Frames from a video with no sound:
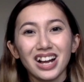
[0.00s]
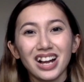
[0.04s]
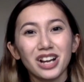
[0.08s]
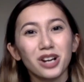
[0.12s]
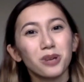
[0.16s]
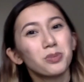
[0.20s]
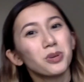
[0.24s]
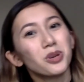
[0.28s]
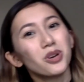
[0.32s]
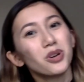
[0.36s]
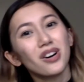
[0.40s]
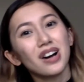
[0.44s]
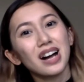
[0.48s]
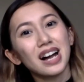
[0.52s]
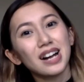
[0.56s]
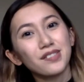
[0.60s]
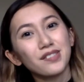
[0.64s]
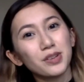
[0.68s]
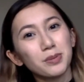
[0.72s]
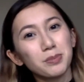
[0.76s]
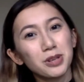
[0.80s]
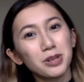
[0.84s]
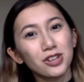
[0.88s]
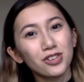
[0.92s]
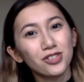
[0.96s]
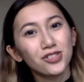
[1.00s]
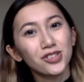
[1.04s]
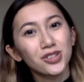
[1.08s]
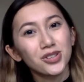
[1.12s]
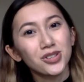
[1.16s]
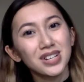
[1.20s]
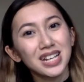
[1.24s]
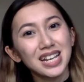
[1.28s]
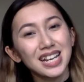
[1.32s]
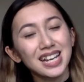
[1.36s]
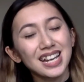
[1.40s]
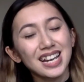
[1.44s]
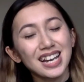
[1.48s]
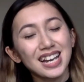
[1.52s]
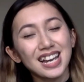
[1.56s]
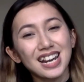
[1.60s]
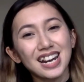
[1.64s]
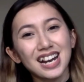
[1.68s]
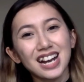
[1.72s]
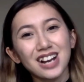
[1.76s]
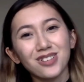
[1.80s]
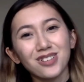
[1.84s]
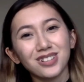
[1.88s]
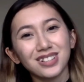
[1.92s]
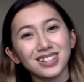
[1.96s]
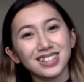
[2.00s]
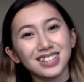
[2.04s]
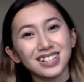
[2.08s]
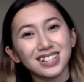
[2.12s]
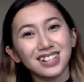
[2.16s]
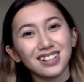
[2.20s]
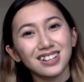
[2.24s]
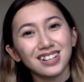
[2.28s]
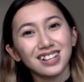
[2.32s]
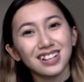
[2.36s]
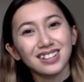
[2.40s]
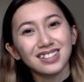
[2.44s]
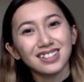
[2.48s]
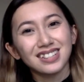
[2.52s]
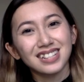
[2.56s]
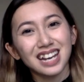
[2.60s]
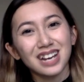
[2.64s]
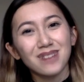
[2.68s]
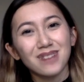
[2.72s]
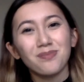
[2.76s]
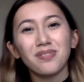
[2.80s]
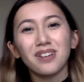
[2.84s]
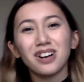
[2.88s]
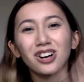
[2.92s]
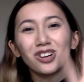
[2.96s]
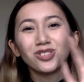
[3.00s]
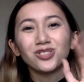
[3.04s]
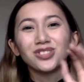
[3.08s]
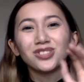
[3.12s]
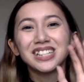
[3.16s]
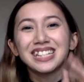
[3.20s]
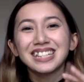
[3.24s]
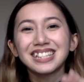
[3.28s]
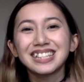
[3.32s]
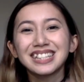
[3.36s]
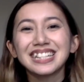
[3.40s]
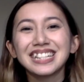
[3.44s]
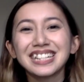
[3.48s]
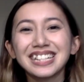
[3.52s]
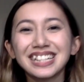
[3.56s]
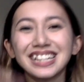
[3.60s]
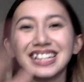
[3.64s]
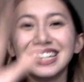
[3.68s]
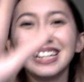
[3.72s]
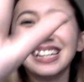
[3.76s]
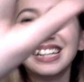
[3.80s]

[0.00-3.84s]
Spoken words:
I hope you all have a beautiful week, and I will see y'all next time. Auf Wiedersehen!